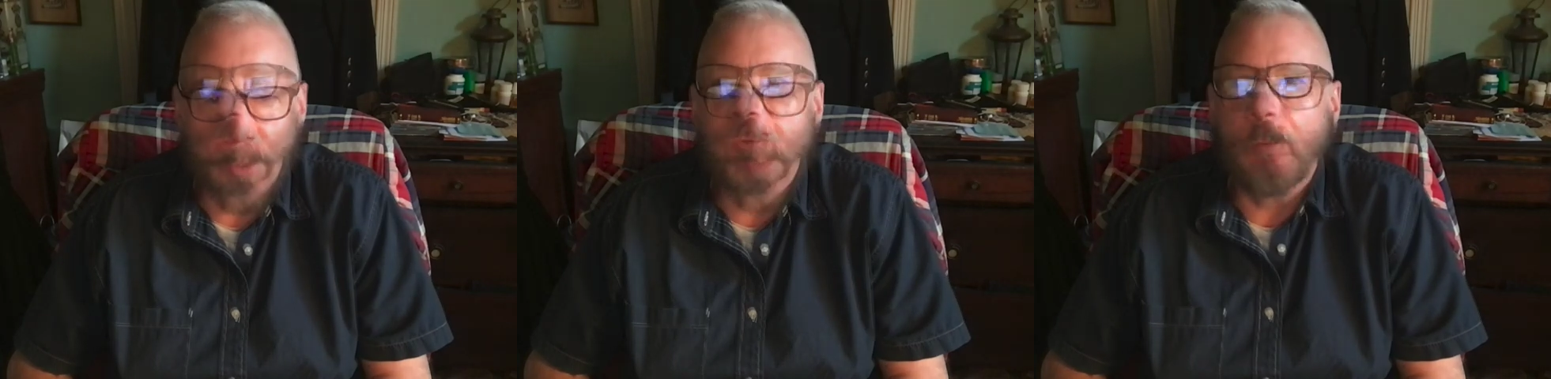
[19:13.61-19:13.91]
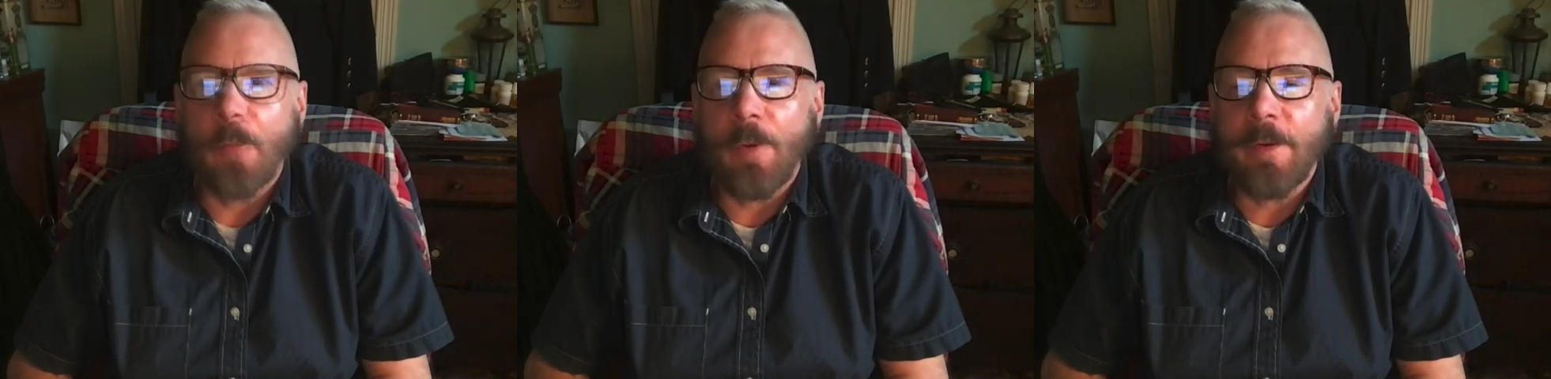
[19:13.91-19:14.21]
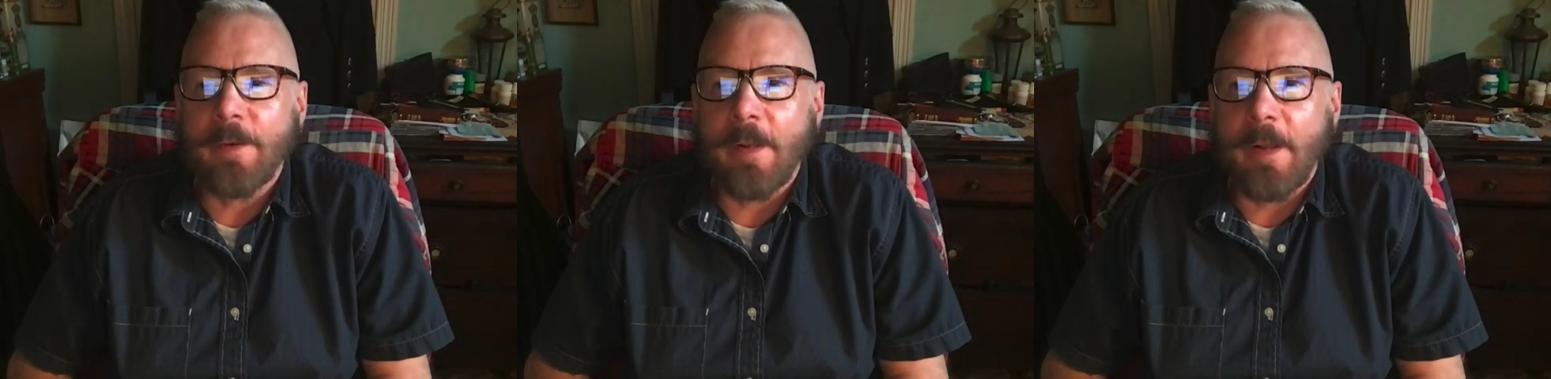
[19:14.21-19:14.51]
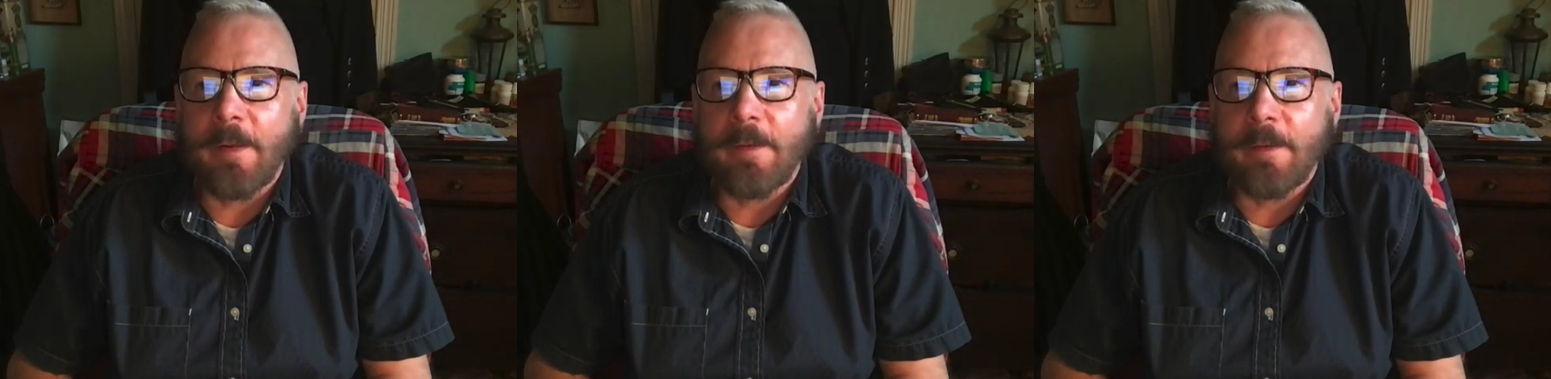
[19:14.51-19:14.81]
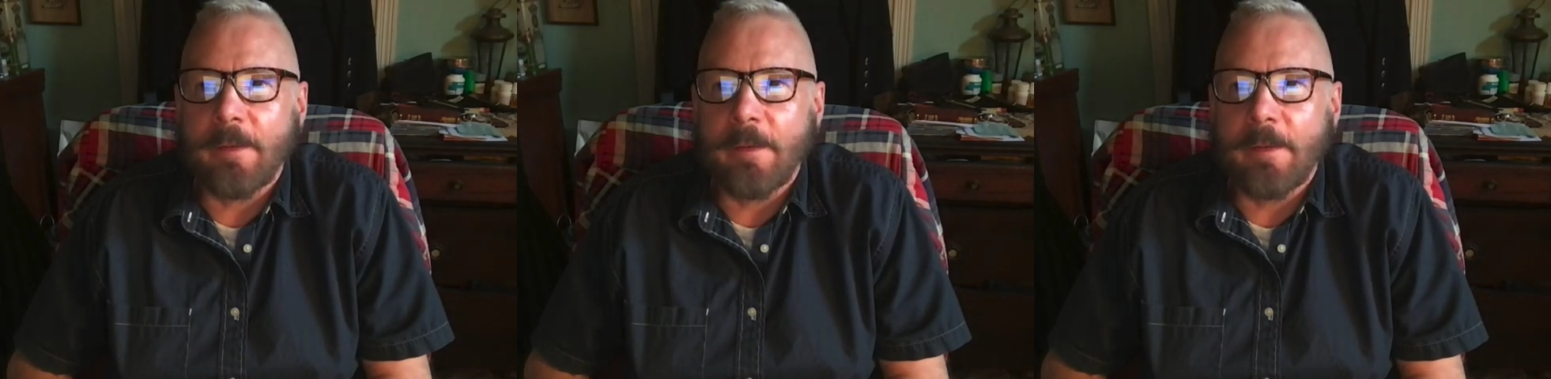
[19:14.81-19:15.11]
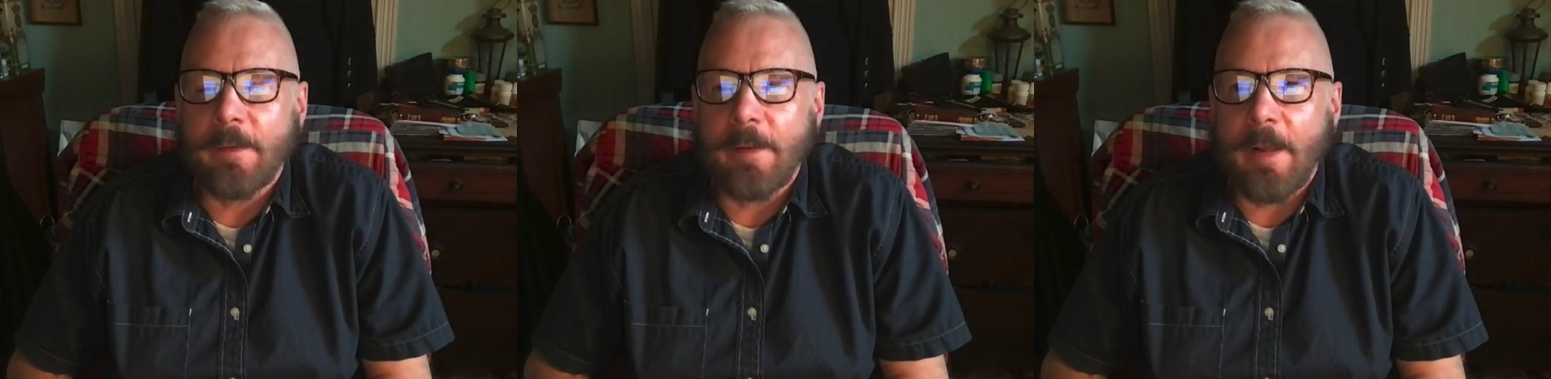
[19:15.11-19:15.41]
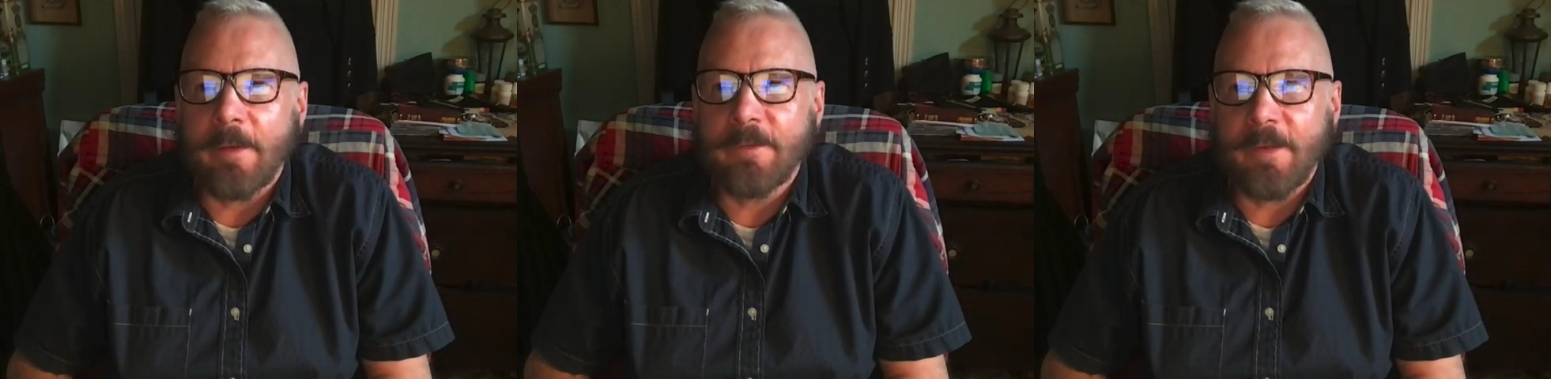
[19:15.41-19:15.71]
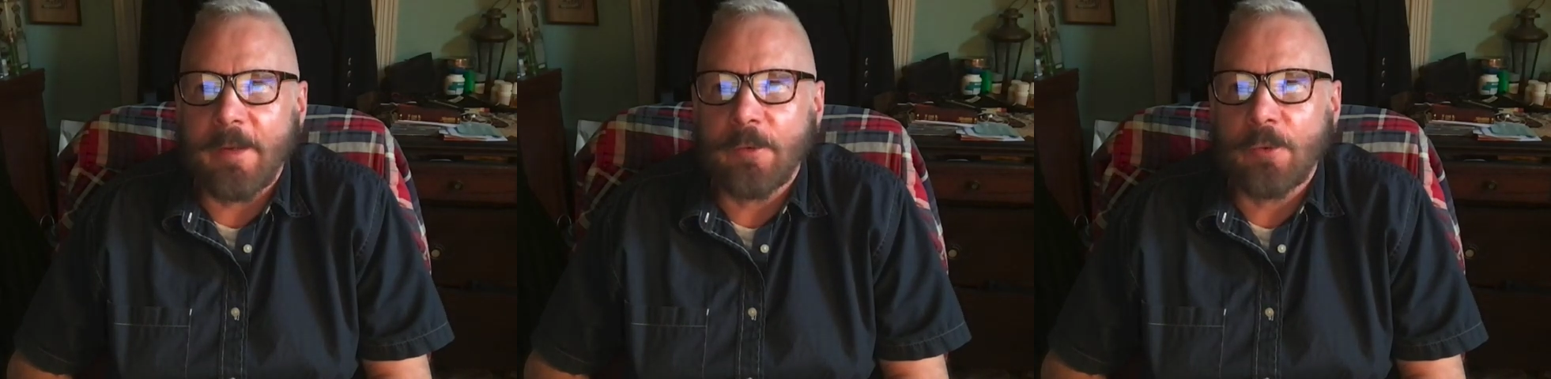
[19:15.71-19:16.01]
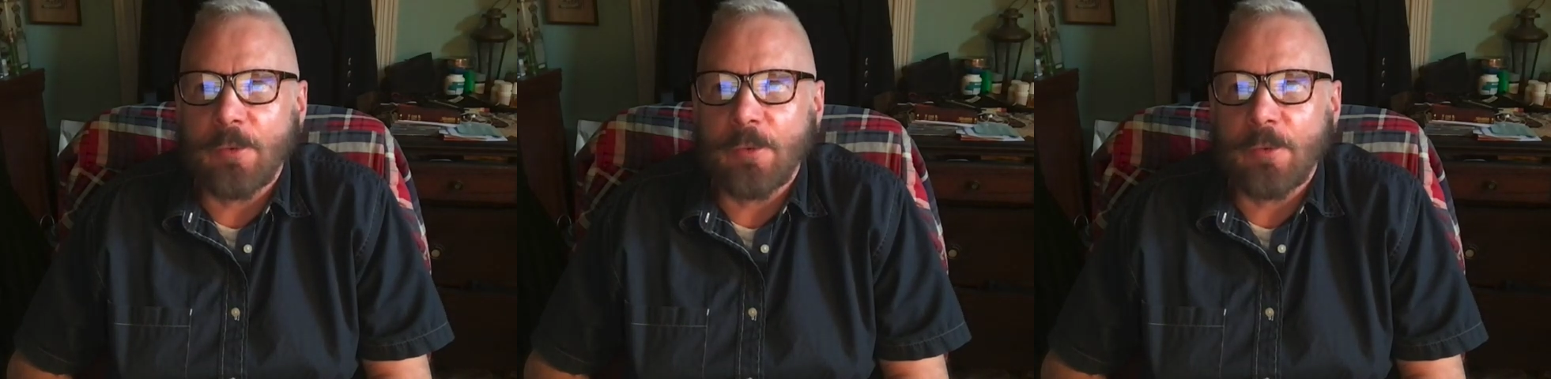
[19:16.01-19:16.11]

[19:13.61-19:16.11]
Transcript: So what I said to